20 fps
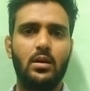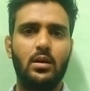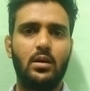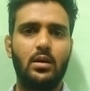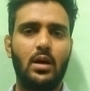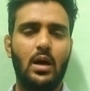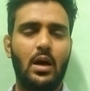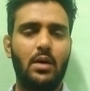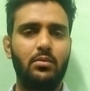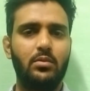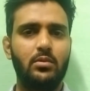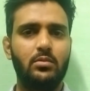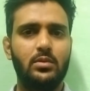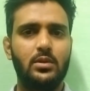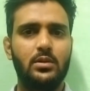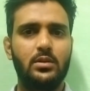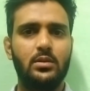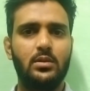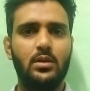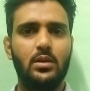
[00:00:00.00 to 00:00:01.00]

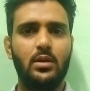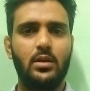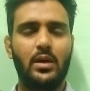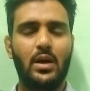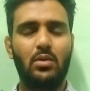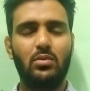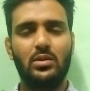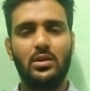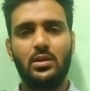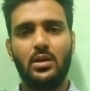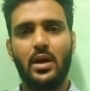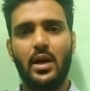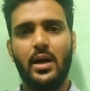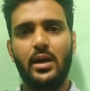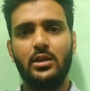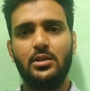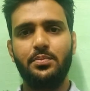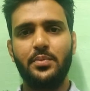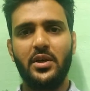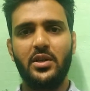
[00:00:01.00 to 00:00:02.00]
However, a router
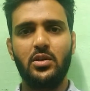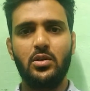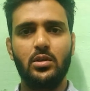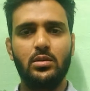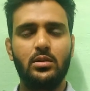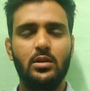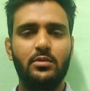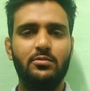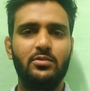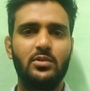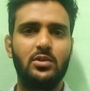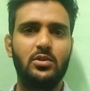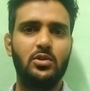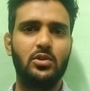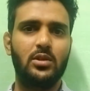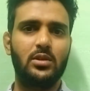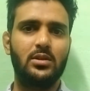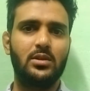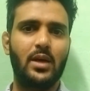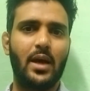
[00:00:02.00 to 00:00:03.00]
has many other
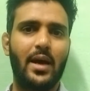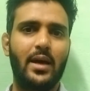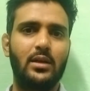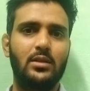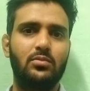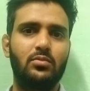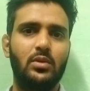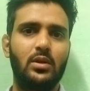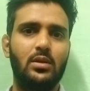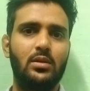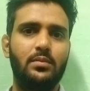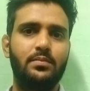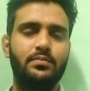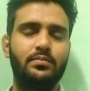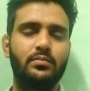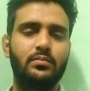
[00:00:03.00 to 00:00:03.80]
features as well.